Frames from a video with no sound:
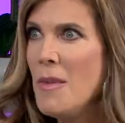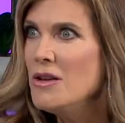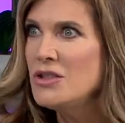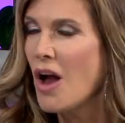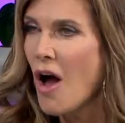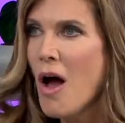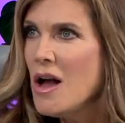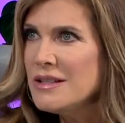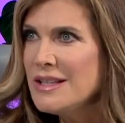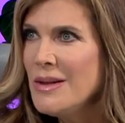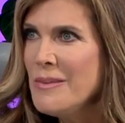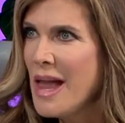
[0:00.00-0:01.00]
most
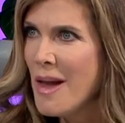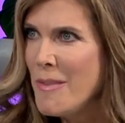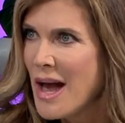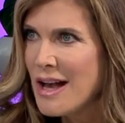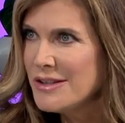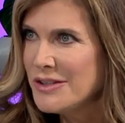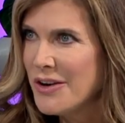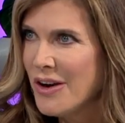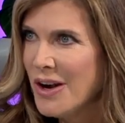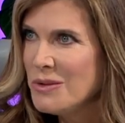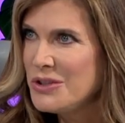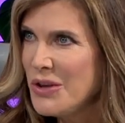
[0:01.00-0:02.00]
awesome
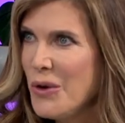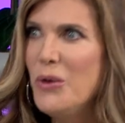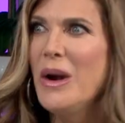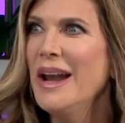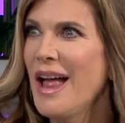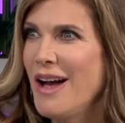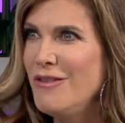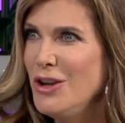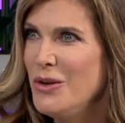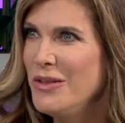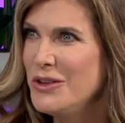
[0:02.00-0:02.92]
ambassador, and it was so great having you in